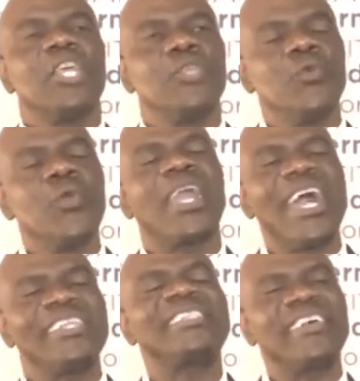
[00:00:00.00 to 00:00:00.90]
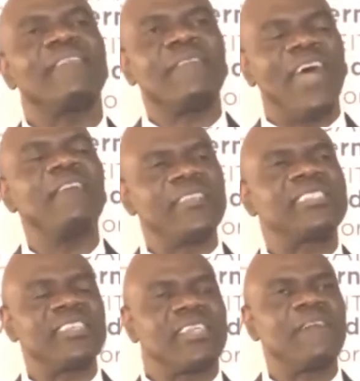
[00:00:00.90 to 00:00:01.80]
You can't survive in
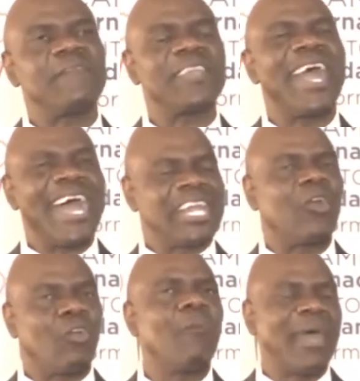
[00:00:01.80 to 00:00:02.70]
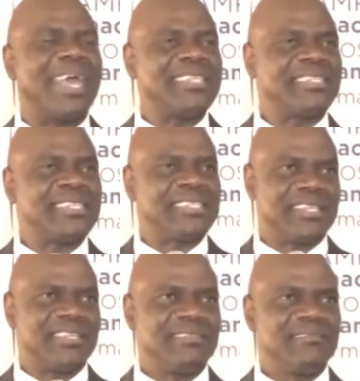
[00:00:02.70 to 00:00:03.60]
South Africa under globalization.